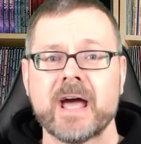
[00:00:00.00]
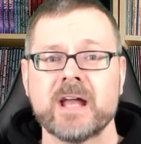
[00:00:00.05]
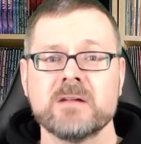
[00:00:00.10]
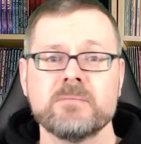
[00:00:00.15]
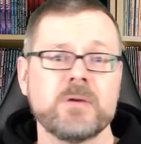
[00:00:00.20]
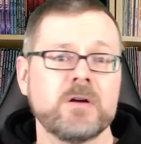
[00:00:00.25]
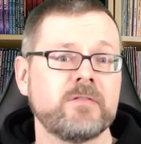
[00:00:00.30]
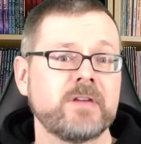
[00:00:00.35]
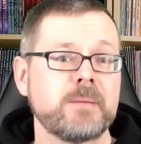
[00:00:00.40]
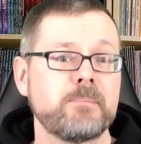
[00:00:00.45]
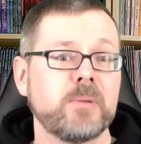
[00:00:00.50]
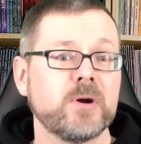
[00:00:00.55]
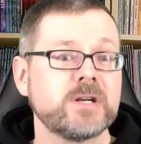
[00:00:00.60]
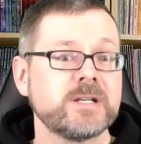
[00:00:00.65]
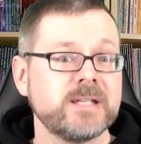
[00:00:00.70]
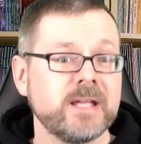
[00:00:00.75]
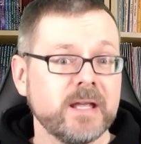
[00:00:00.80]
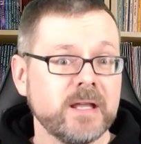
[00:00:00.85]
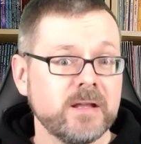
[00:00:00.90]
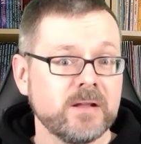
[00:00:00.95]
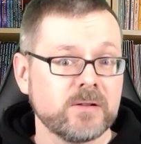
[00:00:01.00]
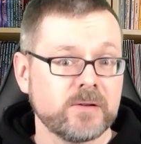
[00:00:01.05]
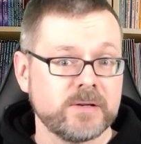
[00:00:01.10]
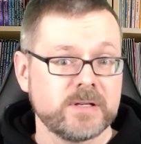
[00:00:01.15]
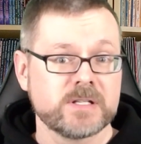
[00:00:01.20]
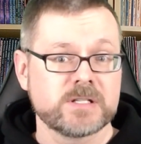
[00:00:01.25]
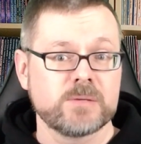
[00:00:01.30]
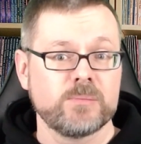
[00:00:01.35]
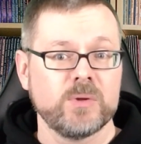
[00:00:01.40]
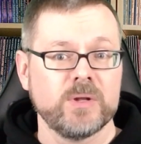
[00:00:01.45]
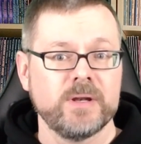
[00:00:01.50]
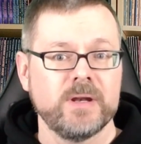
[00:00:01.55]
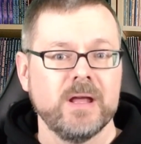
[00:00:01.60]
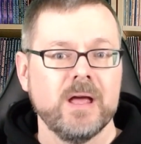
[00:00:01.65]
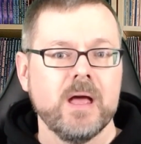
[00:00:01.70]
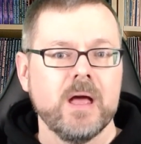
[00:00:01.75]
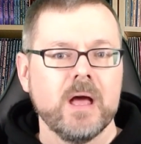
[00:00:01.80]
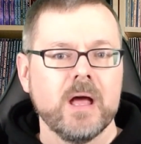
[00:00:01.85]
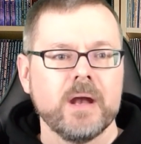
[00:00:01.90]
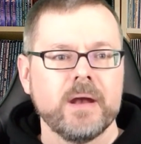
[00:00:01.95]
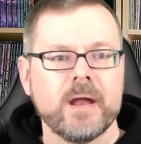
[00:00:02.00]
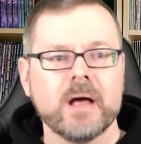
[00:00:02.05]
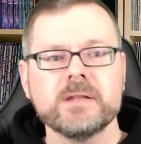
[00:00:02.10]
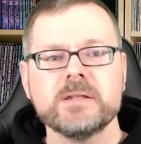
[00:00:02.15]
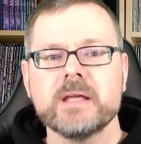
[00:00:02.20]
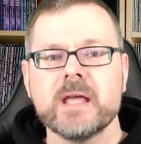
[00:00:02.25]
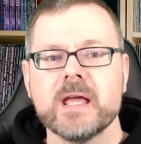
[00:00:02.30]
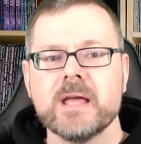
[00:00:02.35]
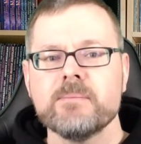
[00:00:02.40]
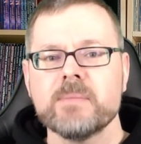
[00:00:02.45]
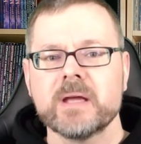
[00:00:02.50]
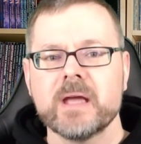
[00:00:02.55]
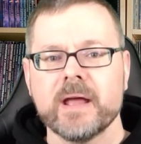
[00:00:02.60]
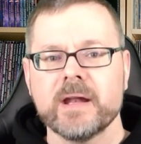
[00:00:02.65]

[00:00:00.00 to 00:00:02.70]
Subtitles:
adept of a particular discipline, not the game